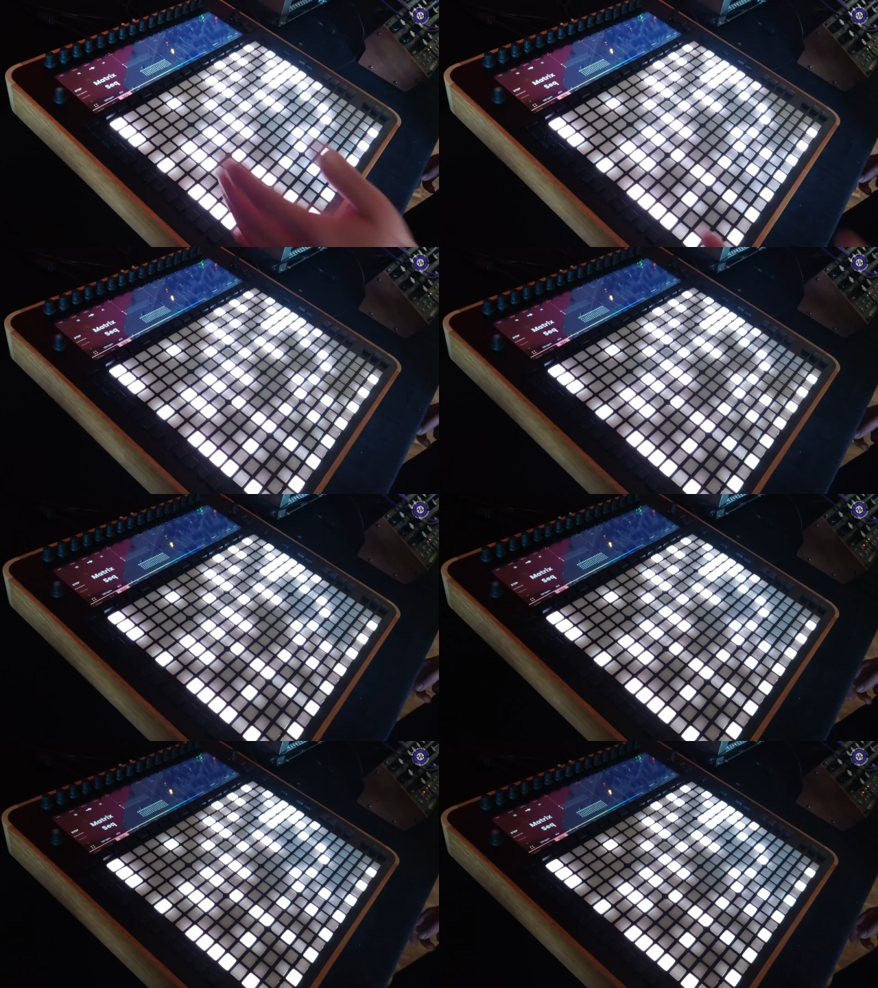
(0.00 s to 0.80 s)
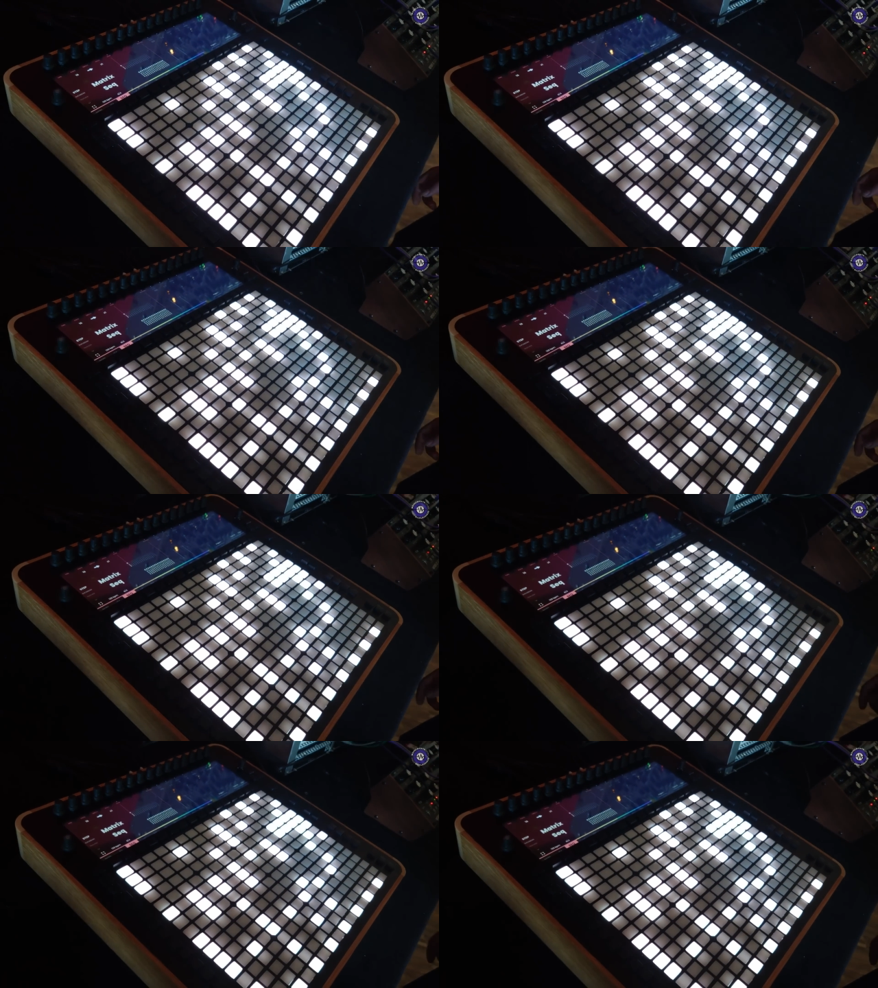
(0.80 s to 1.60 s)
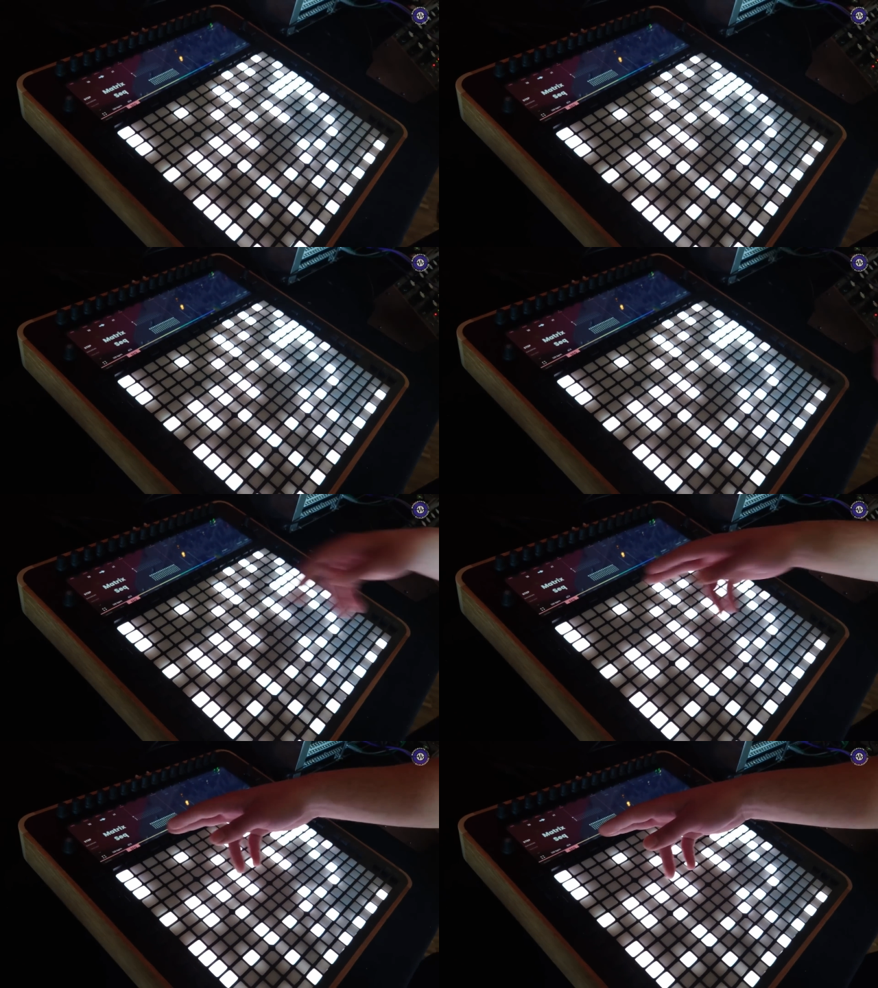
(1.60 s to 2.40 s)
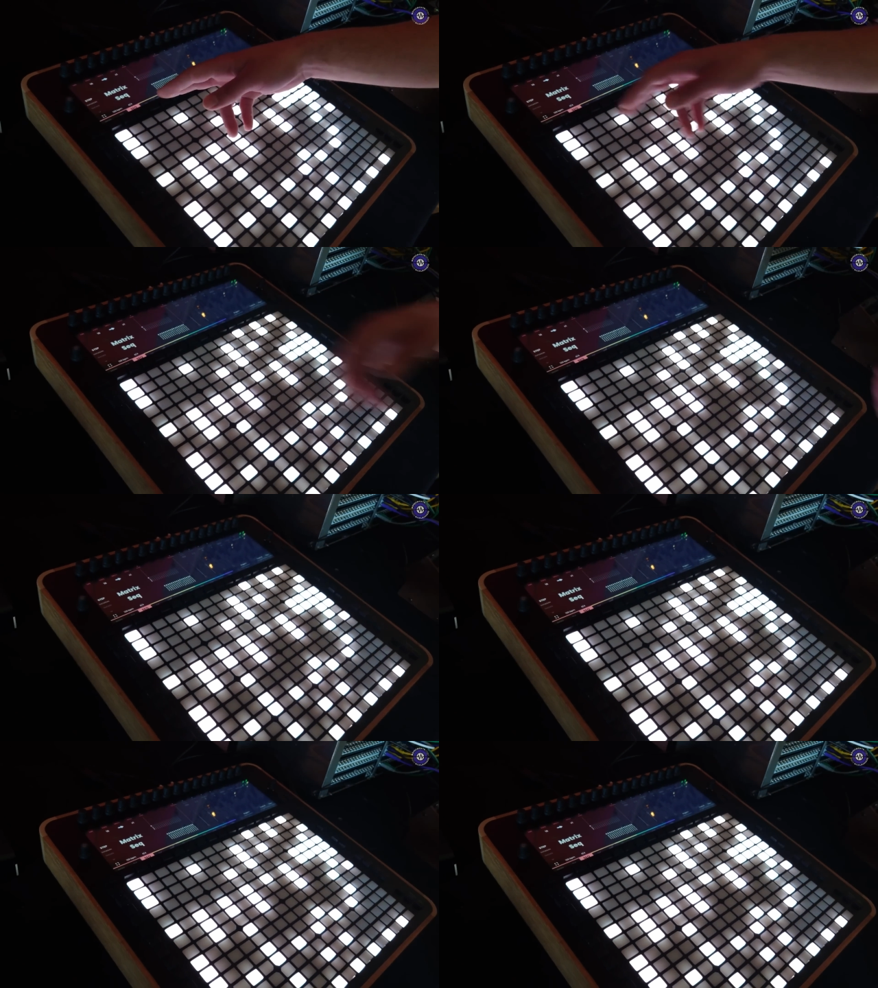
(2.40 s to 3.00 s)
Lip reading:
Nobody's mouth can be seen.